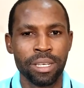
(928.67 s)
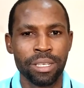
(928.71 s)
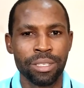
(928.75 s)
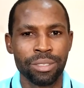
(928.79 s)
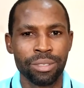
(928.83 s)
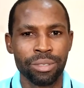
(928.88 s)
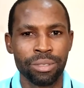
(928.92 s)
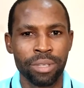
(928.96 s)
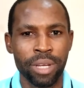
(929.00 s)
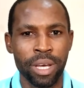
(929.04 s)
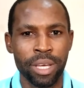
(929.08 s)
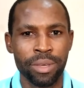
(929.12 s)

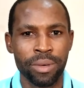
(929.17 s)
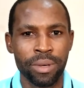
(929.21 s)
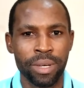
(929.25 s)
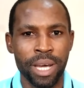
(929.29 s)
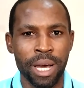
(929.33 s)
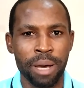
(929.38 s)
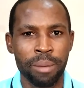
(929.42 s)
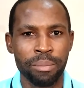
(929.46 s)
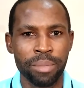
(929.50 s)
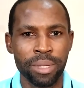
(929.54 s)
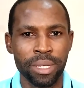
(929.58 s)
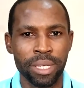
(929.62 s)
so that you
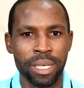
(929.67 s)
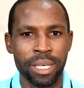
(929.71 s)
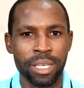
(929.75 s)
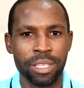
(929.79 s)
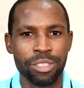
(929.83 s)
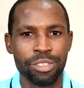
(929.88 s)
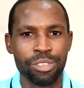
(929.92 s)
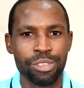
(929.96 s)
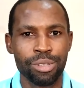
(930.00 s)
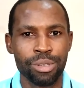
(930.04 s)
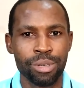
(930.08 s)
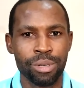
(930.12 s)
can
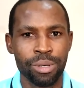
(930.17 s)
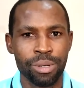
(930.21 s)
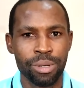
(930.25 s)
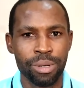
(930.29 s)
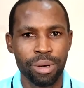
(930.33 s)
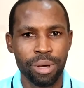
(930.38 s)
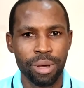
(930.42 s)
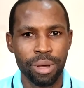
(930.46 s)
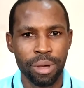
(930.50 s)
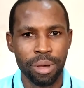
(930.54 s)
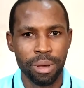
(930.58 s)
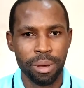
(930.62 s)
begin to
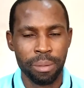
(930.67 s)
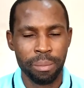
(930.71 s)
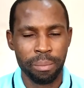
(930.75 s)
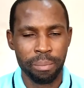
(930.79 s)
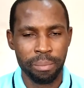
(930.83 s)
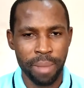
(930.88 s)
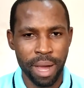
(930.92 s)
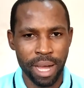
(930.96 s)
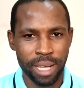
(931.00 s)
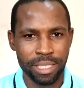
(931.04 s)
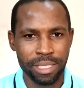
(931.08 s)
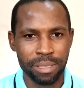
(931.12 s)

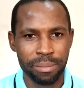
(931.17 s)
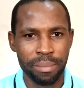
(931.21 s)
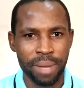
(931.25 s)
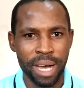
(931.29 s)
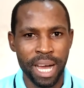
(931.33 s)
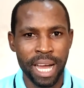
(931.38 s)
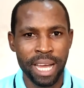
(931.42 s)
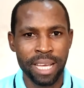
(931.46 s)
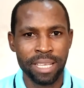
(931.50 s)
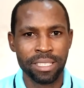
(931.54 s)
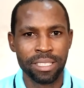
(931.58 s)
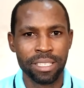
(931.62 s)

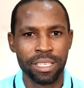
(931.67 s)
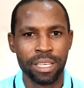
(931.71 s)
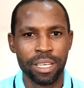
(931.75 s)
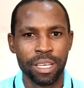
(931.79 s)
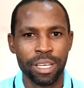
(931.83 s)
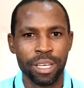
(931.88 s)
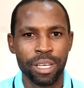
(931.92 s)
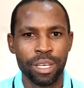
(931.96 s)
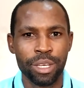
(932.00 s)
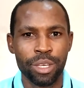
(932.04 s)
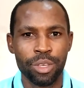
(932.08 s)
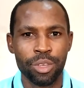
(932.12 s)
maximize
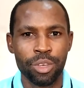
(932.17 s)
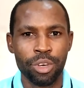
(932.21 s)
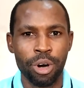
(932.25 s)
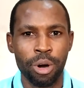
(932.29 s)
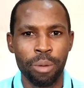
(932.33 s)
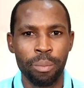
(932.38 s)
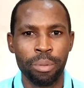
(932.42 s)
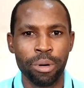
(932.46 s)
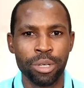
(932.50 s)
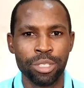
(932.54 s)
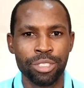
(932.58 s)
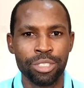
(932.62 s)
your
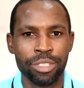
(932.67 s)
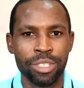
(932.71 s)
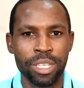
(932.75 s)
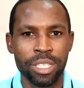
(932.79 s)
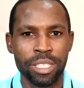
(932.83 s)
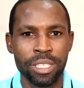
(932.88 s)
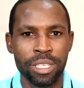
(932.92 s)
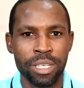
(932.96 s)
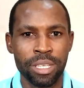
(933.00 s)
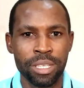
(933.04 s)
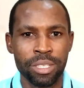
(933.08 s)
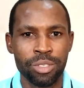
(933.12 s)

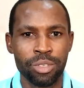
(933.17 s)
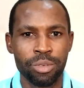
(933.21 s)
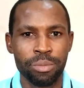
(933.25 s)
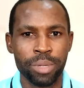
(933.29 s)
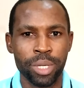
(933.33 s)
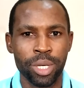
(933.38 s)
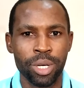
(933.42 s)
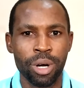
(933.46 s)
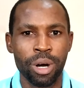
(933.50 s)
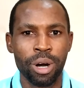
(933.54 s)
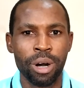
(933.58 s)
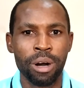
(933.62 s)
opportunities to
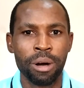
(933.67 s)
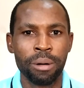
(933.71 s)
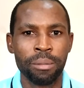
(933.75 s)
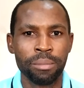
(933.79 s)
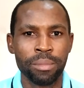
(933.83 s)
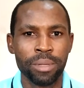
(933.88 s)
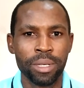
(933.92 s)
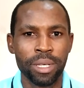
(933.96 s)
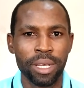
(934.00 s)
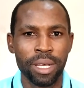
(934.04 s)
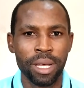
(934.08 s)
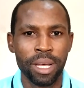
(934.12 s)

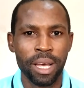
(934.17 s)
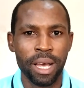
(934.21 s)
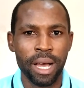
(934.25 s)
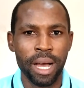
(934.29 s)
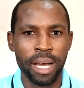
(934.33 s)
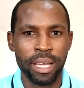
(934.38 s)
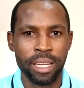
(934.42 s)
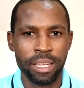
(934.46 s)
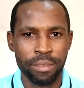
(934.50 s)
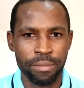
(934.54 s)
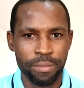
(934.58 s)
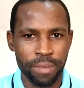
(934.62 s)
become
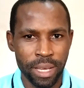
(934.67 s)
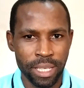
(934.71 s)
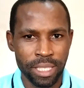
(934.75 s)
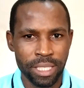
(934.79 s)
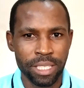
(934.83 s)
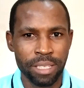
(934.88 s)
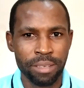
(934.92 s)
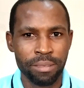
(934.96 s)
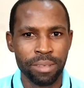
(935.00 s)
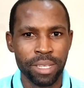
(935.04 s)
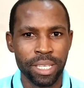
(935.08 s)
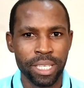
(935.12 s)
an
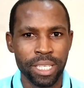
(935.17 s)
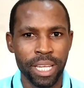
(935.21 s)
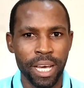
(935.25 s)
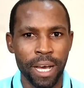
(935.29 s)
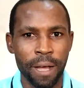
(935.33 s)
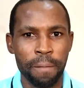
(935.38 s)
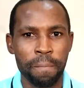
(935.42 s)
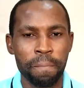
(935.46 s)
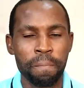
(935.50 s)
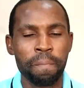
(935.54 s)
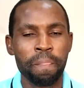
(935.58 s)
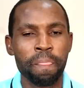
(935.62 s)
effective leader.
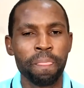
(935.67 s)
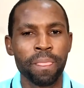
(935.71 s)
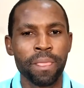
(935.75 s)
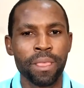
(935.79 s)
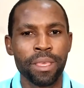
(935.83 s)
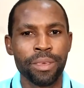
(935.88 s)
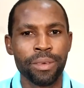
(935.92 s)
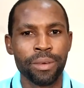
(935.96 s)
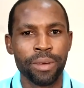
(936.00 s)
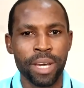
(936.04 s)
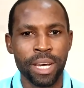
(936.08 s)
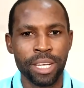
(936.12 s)

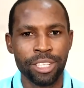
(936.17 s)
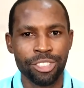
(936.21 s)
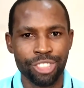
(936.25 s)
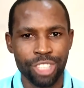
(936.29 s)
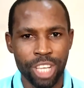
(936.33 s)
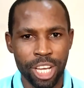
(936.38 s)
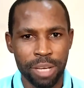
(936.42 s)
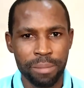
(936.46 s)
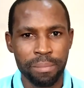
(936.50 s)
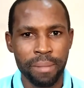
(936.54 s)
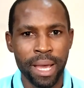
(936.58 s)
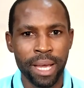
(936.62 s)
You can
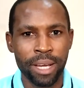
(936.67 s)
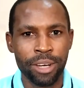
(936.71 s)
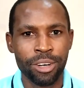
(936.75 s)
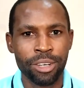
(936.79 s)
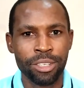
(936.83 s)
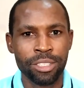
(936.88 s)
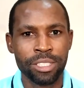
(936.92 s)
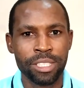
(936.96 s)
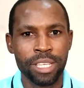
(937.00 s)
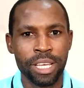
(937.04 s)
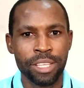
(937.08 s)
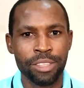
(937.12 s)
check my
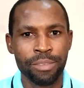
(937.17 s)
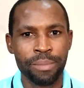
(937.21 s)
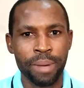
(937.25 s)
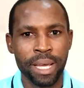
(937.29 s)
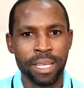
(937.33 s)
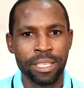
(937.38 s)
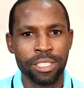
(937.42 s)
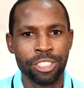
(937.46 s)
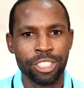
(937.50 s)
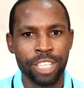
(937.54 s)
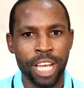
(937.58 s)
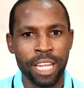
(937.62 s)
content,
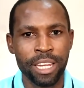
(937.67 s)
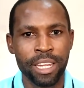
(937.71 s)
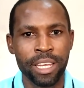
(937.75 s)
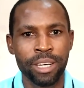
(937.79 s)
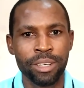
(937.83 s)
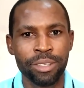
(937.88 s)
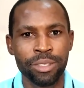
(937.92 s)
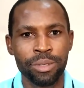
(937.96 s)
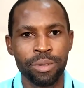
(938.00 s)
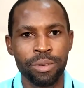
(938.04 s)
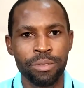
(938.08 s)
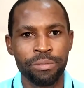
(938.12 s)
my
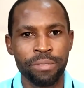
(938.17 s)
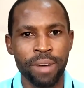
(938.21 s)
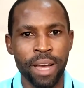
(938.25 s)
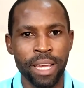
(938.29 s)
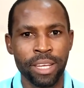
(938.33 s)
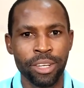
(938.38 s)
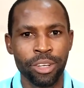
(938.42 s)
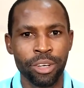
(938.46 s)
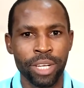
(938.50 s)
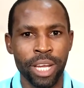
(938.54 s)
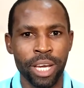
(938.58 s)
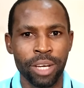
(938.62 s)
channel. You will
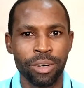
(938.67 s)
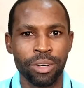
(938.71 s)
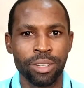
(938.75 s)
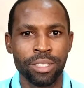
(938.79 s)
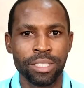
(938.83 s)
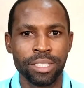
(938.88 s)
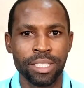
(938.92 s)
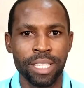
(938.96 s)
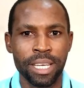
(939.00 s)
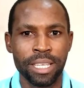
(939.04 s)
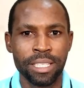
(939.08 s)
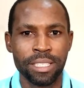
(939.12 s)
find other
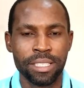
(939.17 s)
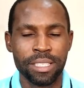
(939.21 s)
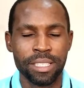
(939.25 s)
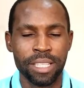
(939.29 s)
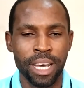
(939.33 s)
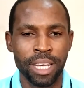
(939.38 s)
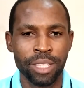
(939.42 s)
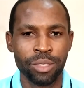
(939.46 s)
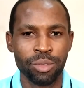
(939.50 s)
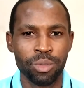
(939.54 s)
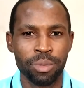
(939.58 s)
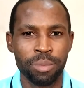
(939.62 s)
content
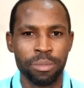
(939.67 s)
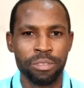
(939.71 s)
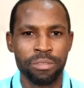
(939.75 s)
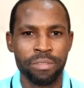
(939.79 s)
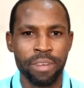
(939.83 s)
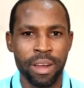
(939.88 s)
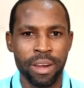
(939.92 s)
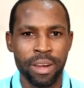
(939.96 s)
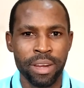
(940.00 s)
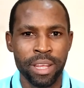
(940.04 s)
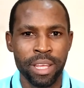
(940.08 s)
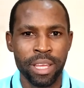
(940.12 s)
that will be
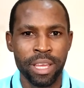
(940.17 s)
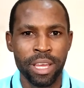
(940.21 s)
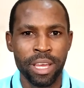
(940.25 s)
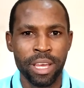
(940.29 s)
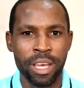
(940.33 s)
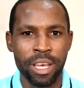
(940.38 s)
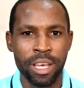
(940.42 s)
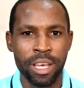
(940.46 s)
very